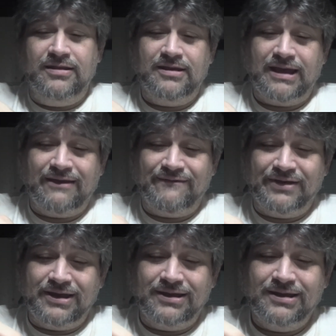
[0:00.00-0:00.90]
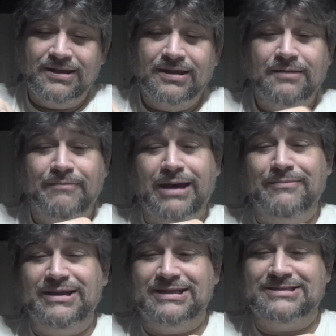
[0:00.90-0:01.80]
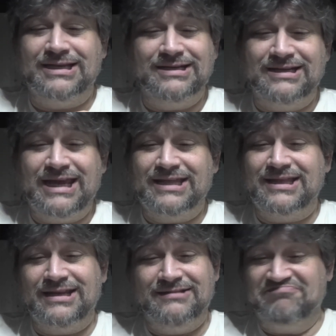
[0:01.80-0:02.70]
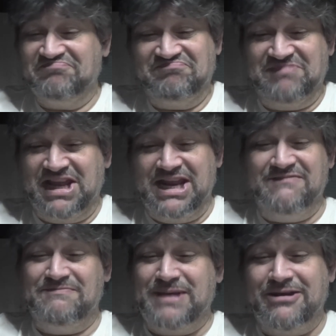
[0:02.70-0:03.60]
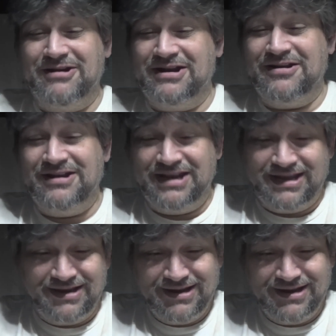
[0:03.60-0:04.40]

I've about beat this thing to death and ain't even powered it on yet.